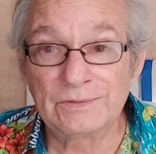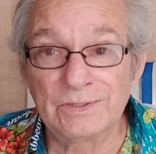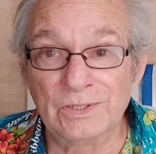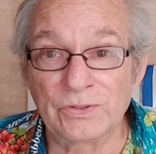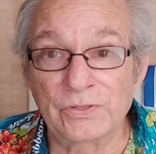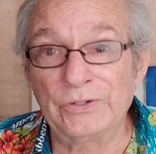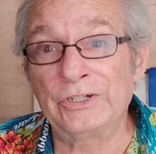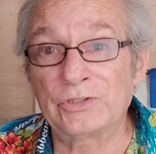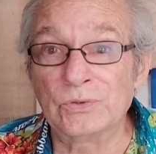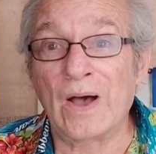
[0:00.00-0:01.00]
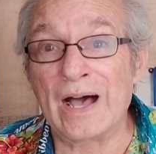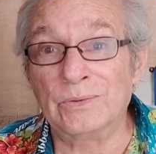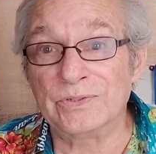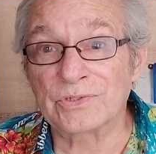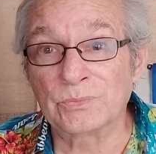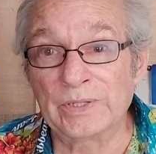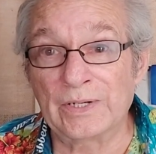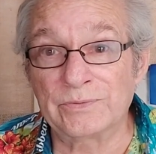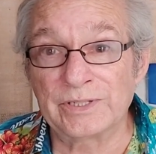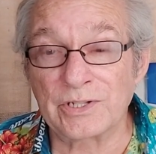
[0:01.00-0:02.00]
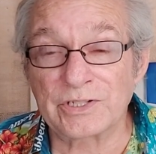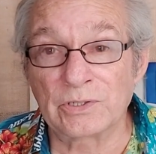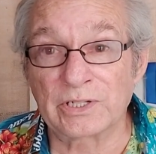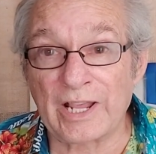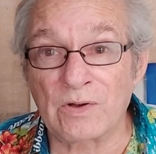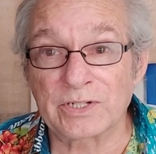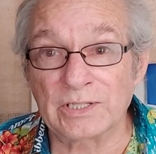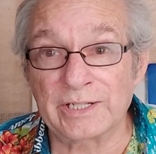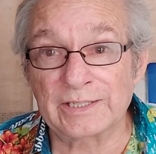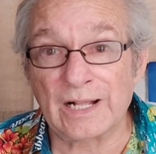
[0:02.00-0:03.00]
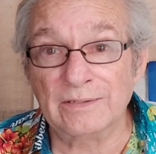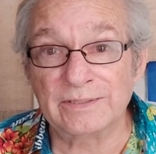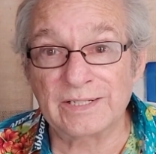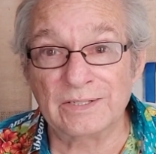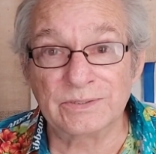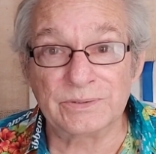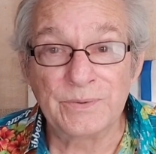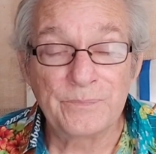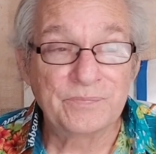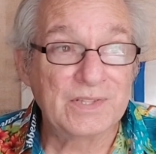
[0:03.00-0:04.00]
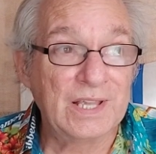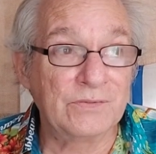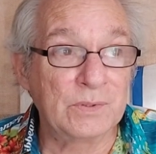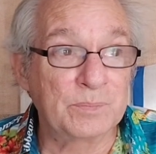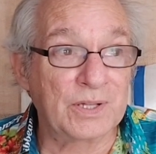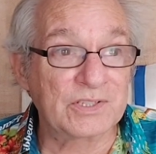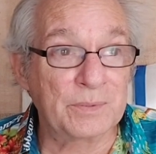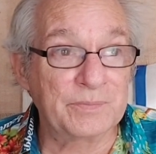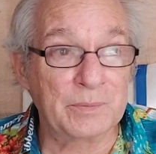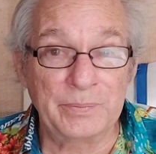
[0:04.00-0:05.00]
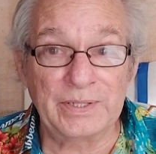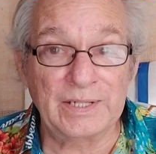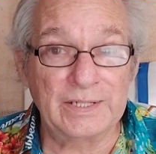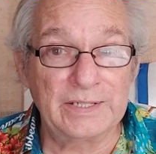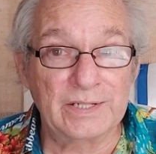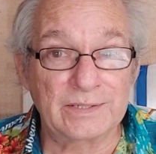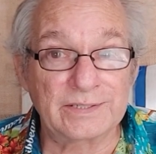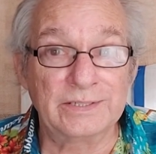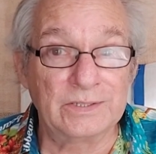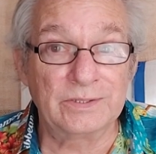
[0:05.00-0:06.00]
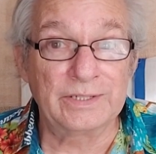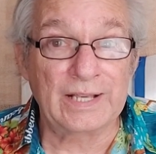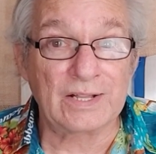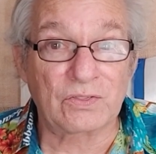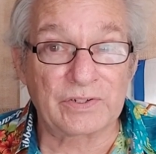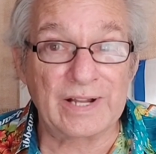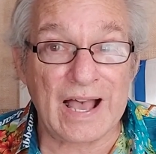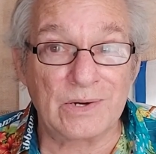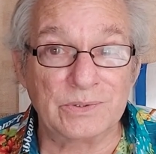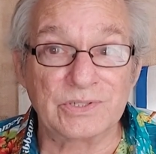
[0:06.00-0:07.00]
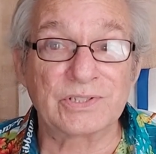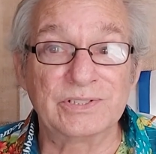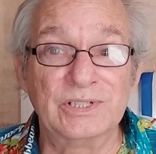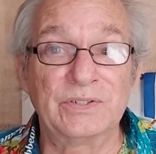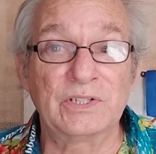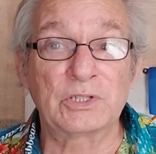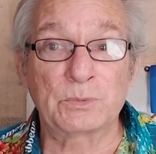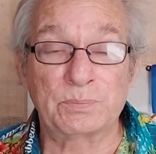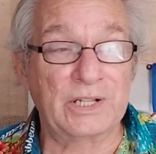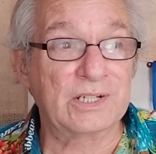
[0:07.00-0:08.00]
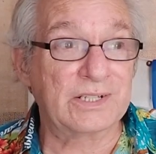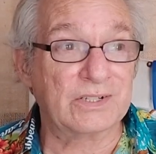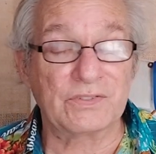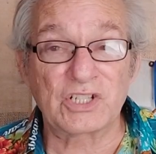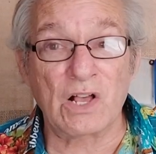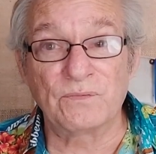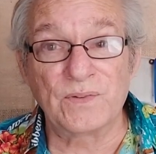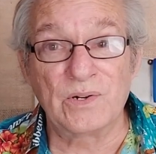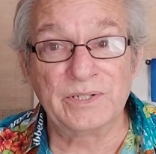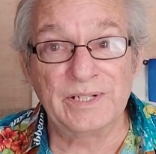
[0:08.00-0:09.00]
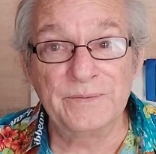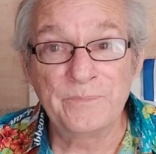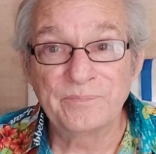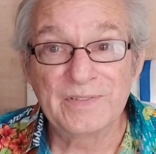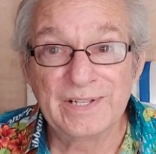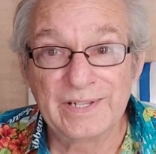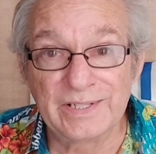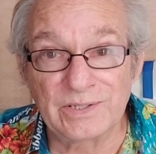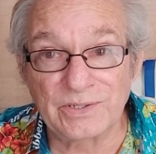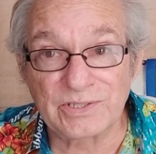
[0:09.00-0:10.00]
32 hours, whatever it is. It'll calculate it out and tell you. If you plug something big in, it'll tell you only got 3 hours. You plug your cell phone in, it'll